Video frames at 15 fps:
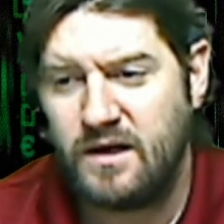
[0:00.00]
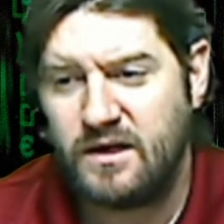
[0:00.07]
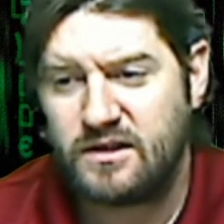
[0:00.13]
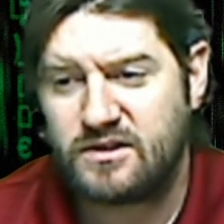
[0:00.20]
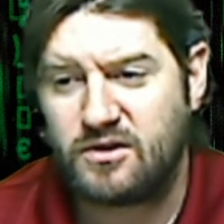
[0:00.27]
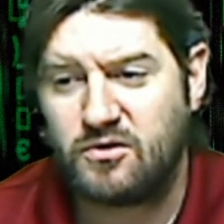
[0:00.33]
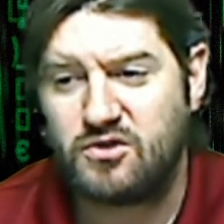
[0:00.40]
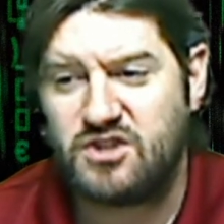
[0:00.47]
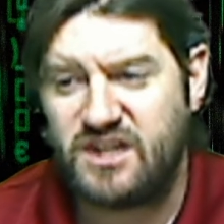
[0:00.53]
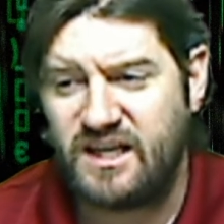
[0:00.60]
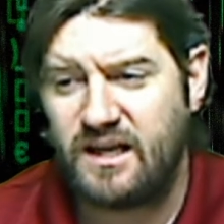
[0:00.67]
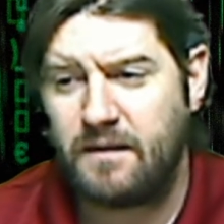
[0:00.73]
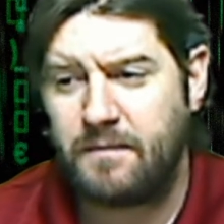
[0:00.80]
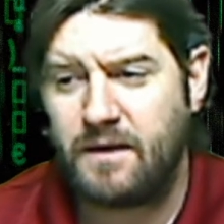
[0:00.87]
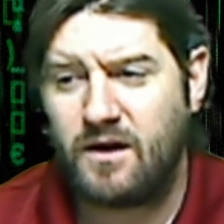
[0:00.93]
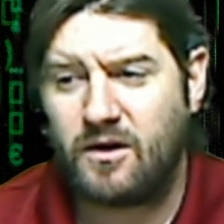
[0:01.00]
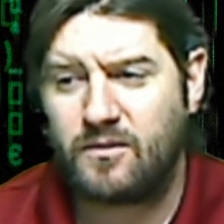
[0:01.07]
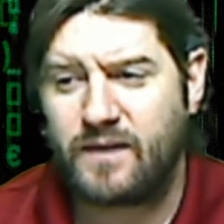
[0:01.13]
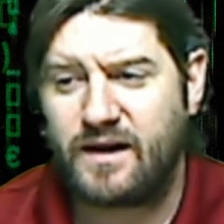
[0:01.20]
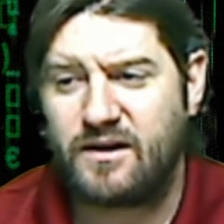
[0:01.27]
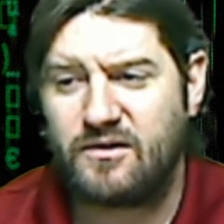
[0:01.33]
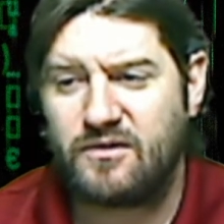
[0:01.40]
So G D P R
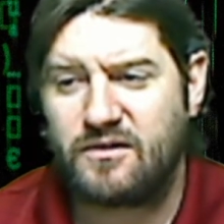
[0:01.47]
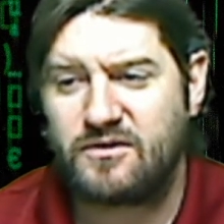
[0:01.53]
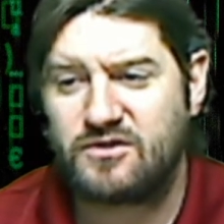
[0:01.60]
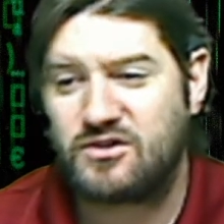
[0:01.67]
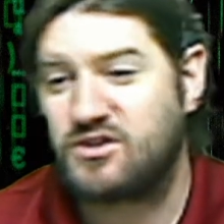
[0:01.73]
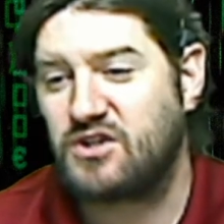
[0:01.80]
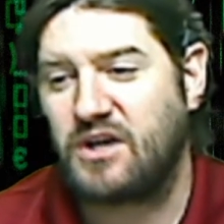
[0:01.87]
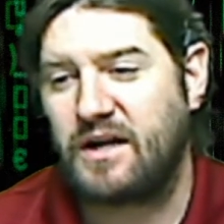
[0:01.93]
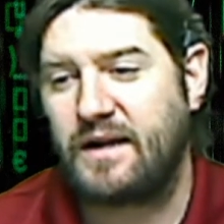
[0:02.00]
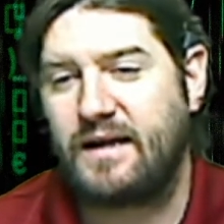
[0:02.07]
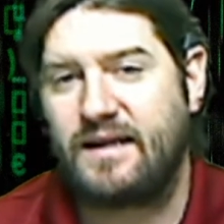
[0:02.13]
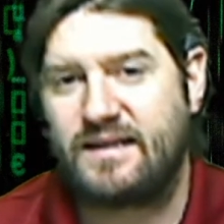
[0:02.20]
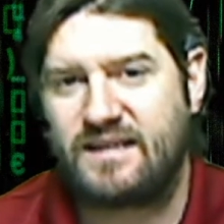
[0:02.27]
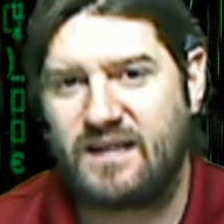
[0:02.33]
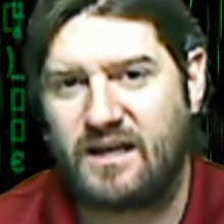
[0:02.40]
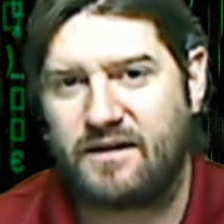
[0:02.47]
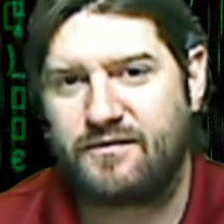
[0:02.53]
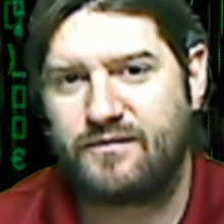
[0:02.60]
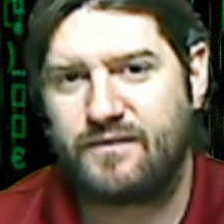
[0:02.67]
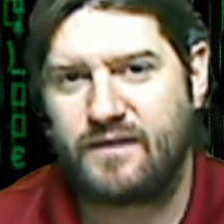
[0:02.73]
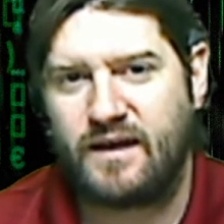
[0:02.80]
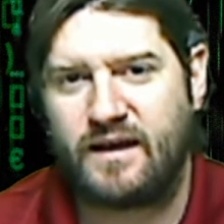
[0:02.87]
regulators are starting to get tough,
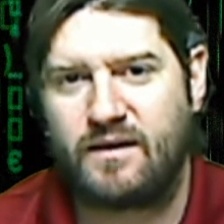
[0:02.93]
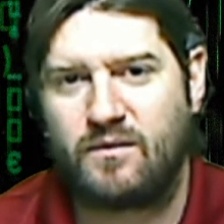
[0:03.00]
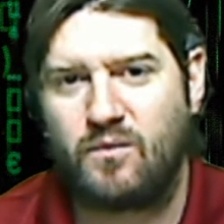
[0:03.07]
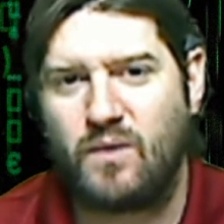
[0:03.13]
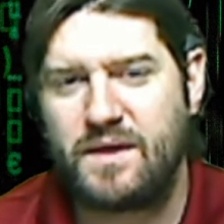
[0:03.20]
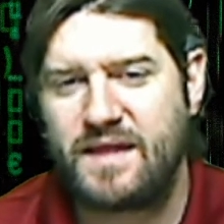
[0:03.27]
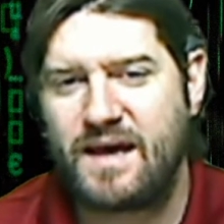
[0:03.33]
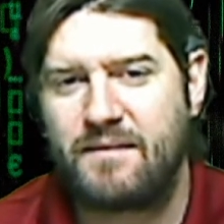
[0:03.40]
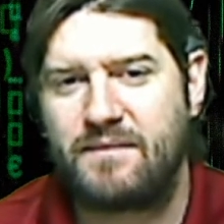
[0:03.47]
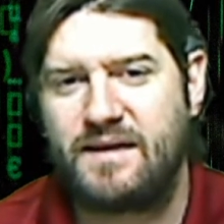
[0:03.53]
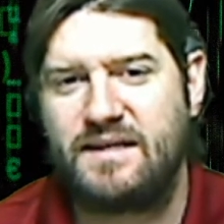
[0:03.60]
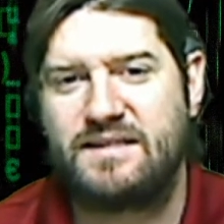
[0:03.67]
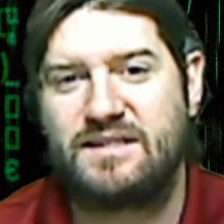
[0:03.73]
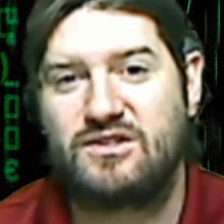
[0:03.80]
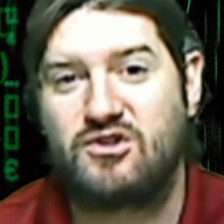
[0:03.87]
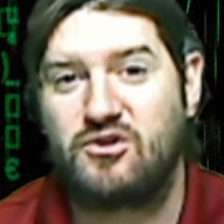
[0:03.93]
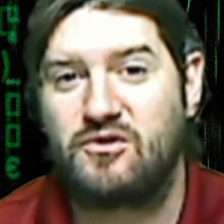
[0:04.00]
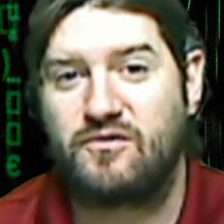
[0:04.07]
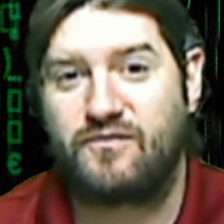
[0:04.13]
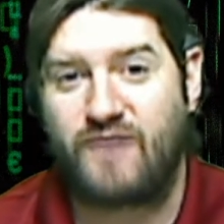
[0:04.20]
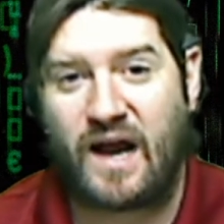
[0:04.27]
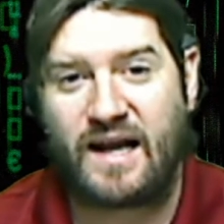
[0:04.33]
and what that means is their
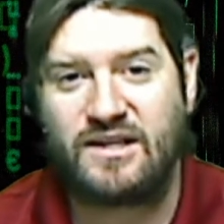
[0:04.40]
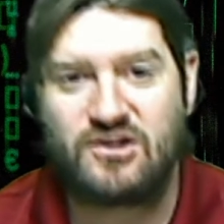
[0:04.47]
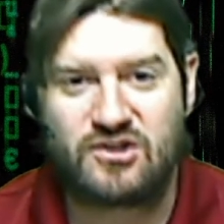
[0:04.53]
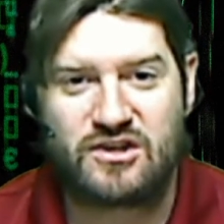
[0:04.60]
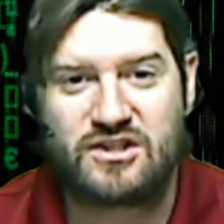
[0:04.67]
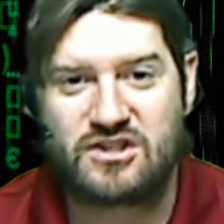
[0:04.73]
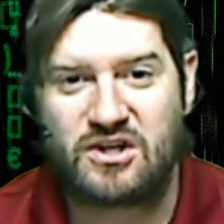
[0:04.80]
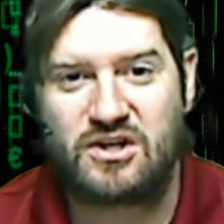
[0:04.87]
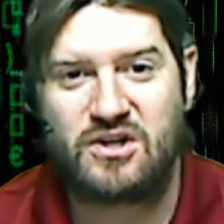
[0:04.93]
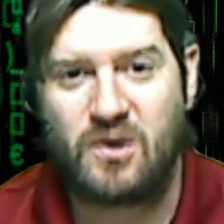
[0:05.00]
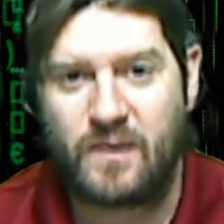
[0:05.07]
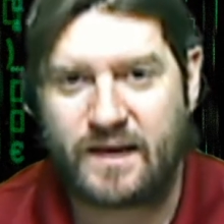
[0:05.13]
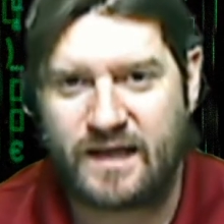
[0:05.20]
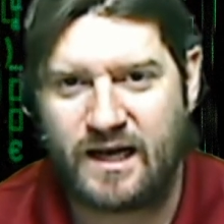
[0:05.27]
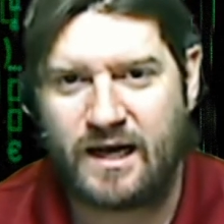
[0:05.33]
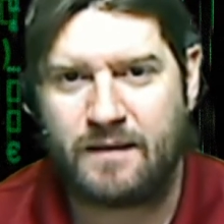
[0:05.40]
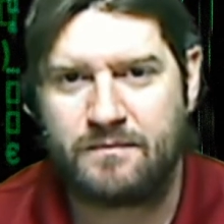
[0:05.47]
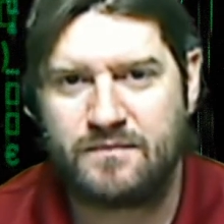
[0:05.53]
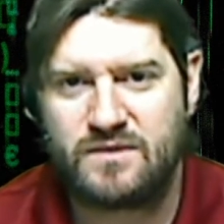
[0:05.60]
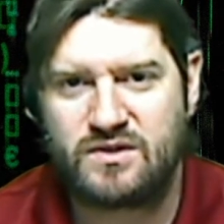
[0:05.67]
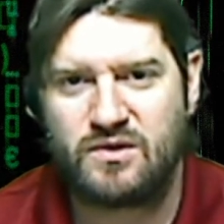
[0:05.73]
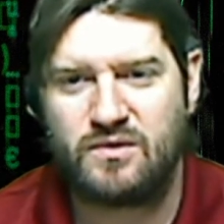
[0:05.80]
fines are going to start going up.
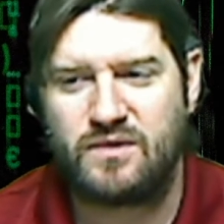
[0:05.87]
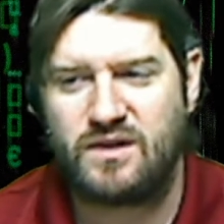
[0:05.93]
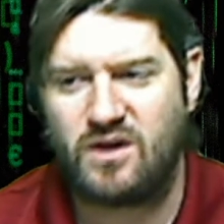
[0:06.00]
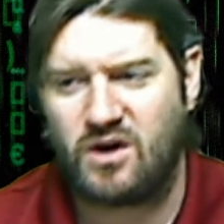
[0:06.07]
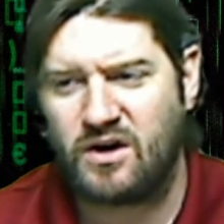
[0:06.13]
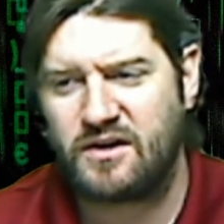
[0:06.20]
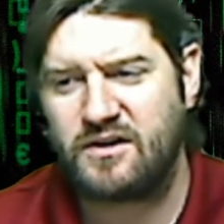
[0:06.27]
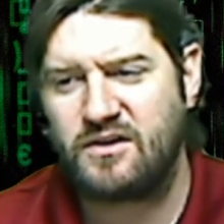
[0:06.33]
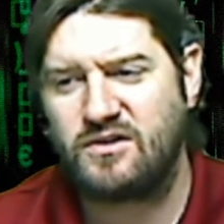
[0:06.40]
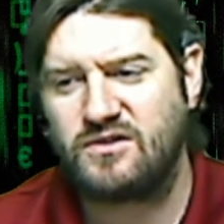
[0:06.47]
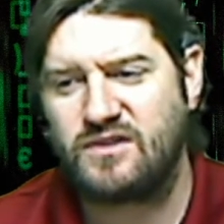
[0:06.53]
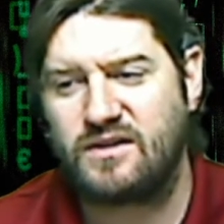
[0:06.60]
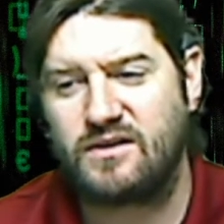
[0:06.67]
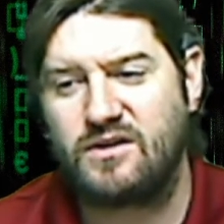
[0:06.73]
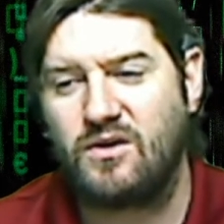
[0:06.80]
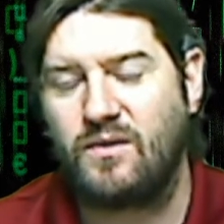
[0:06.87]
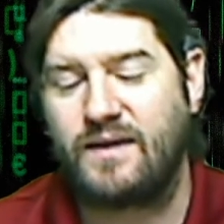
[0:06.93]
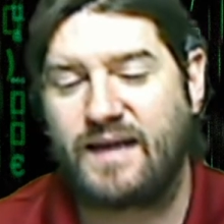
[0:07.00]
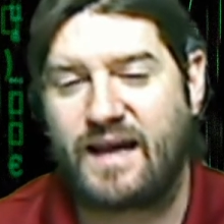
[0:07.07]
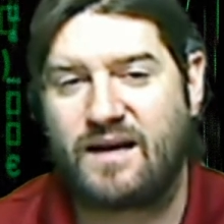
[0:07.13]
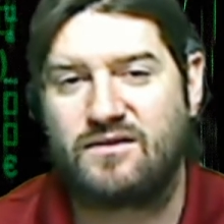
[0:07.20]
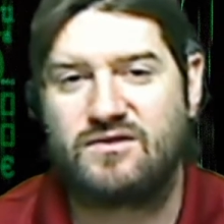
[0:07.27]
So the auditors that are going
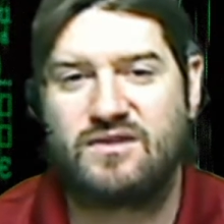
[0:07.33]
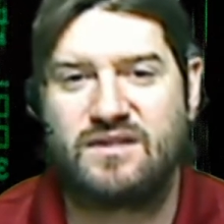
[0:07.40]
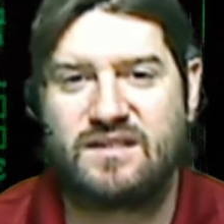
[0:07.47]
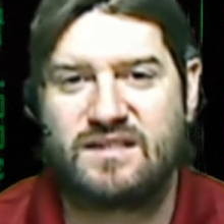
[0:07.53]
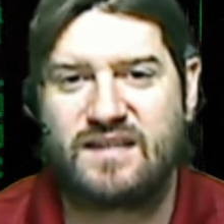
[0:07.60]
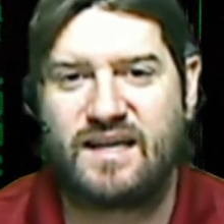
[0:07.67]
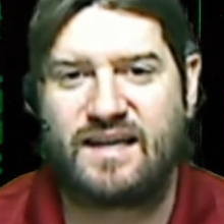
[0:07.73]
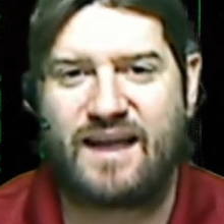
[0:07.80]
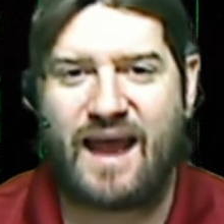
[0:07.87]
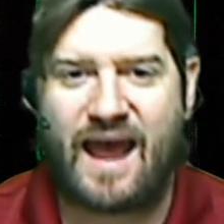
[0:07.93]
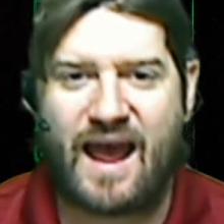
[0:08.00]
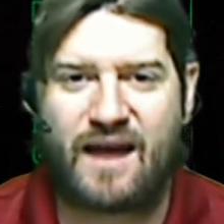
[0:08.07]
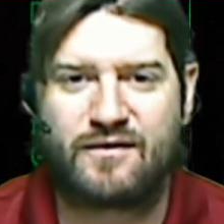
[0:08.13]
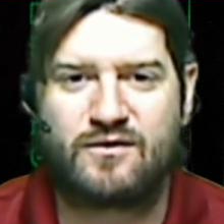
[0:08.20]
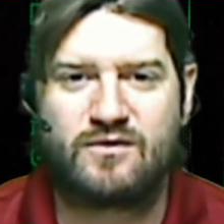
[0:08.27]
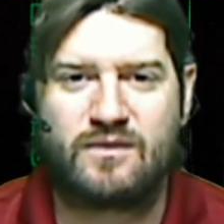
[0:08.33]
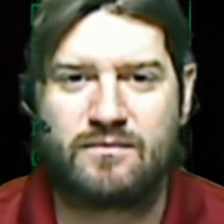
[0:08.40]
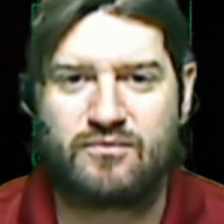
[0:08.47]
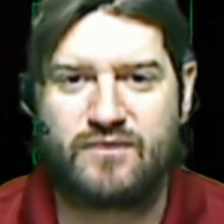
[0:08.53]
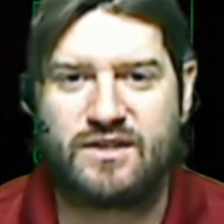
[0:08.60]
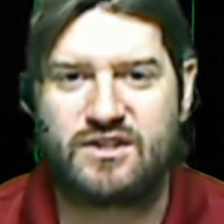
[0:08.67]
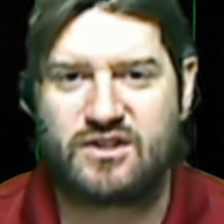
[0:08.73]
out to the site after a
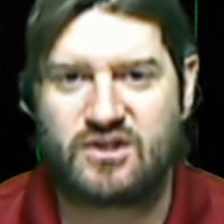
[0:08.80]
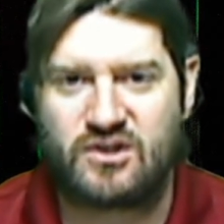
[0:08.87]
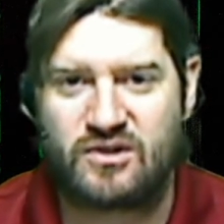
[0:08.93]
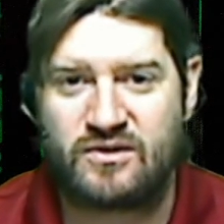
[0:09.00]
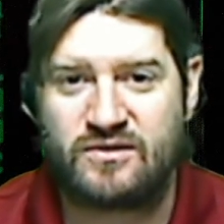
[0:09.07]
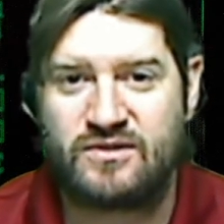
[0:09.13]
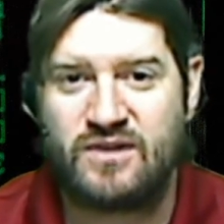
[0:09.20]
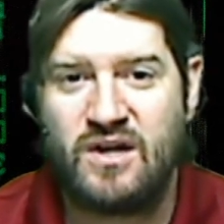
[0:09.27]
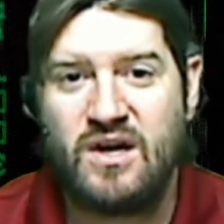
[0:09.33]
breach occurs,